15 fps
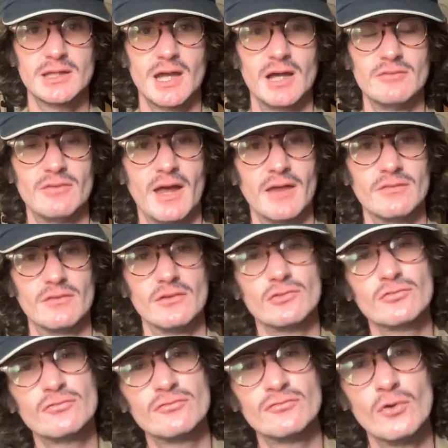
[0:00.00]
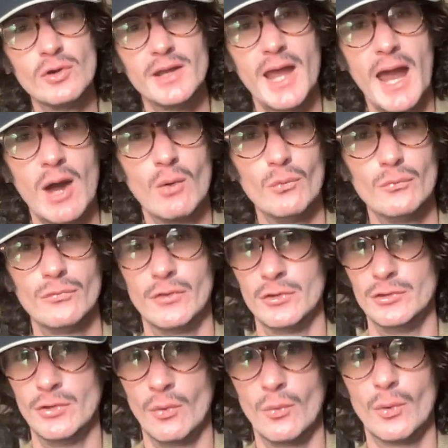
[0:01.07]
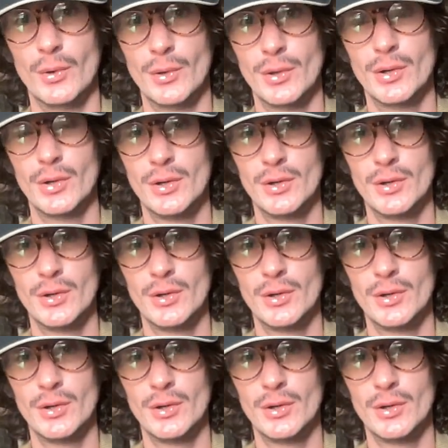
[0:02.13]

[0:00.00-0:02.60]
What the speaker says: I've had this foot out the door.